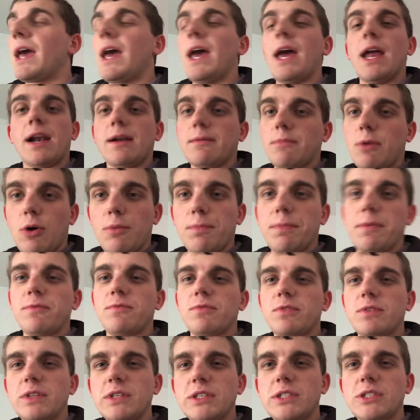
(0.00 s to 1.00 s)
And I'm hoping
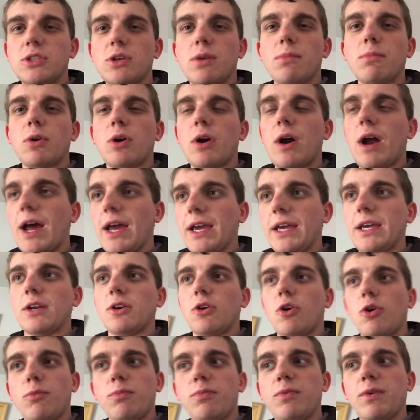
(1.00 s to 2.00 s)
for this summer I can
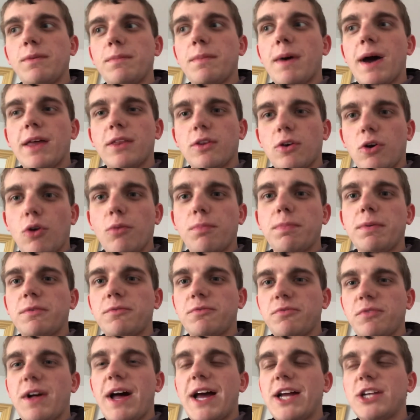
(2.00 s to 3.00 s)
hopefully buy the open
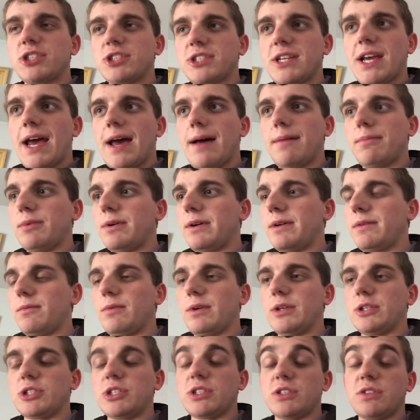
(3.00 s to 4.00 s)
flash tablet,
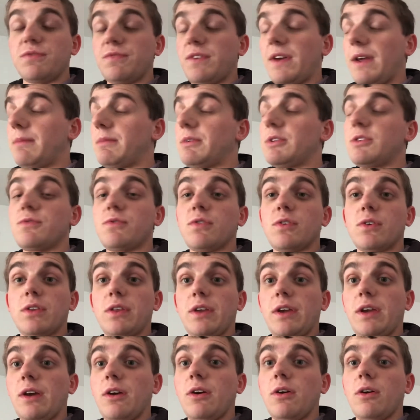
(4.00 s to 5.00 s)
which is famous for
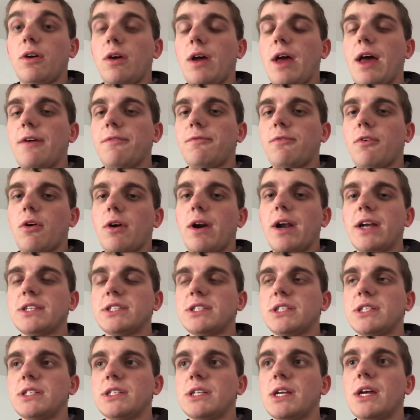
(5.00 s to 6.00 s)
the
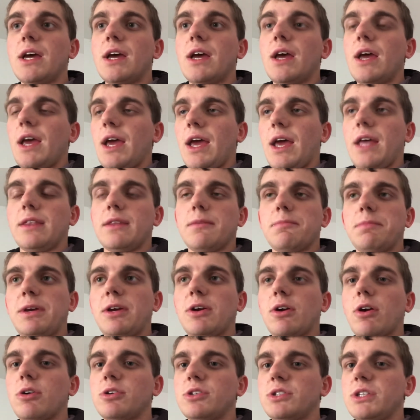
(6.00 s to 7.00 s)
FRSs and the
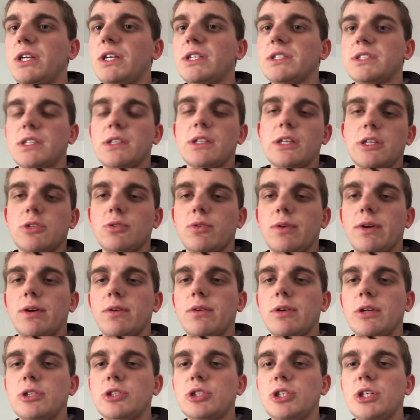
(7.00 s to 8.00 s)
BRZs and the
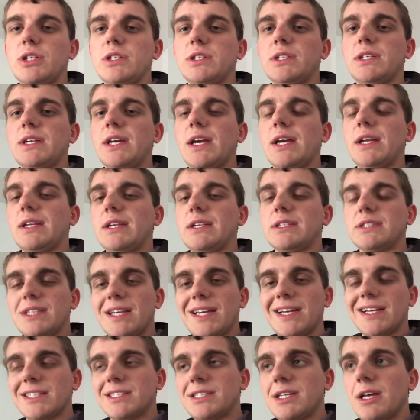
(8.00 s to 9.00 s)
Toyota
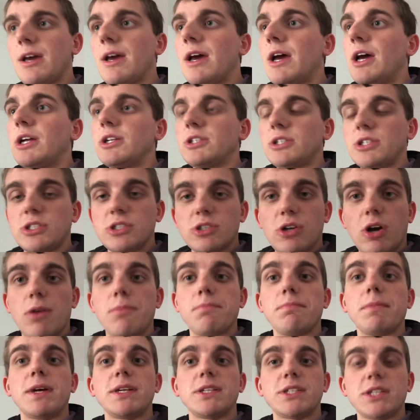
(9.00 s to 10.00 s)
GT86, to start
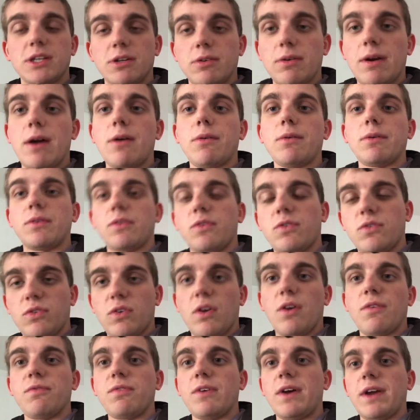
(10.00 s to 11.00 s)
messing around with
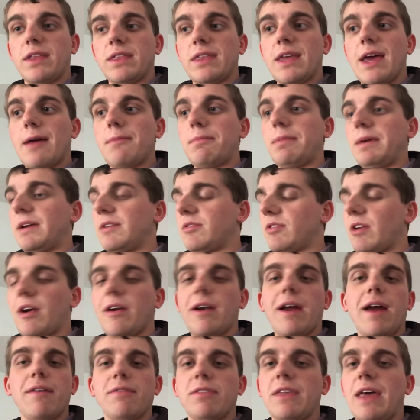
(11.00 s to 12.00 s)
stuff like that, because I
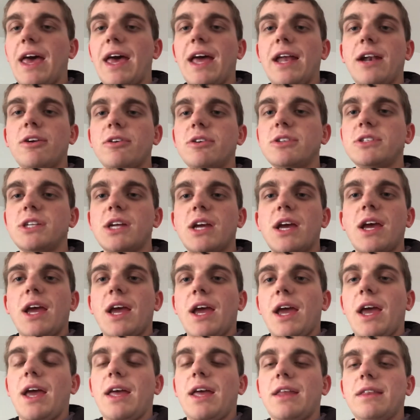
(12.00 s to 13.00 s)
already have the headers
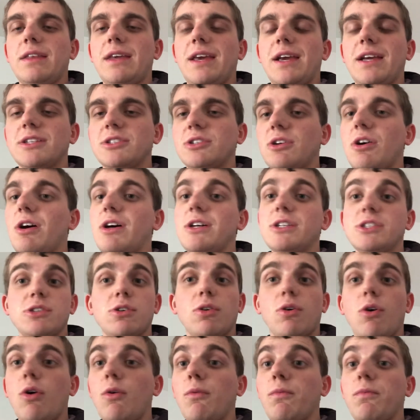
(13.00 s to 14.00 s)
and the exhaust, so
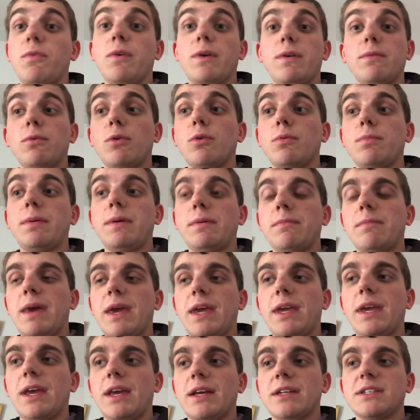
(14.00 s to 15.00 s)
hopefully we'll be
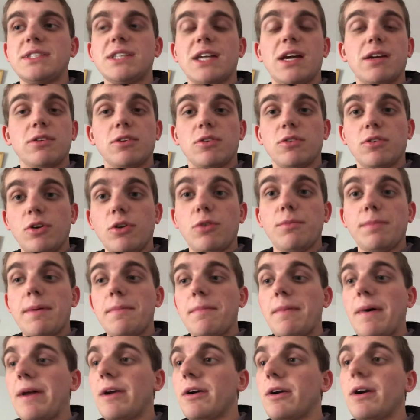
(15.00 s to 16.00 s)
making it sound a little bit
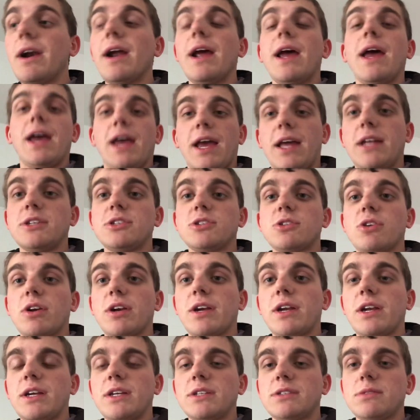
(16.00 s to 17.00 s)
better and start
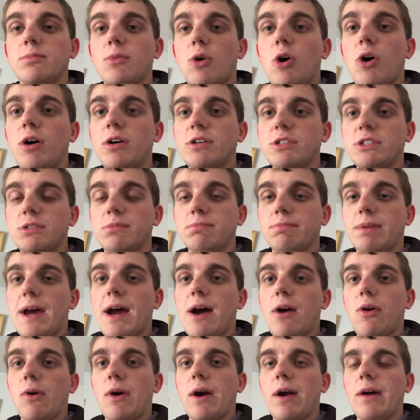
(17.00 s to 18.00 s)
getting some awesome
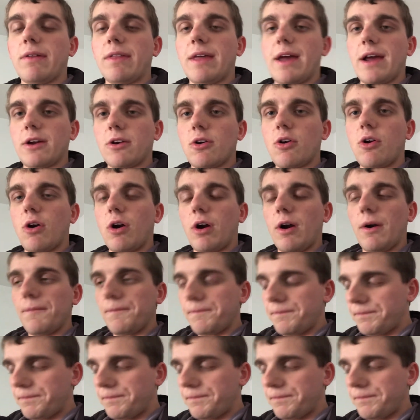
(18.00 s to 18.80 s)
power out of that car.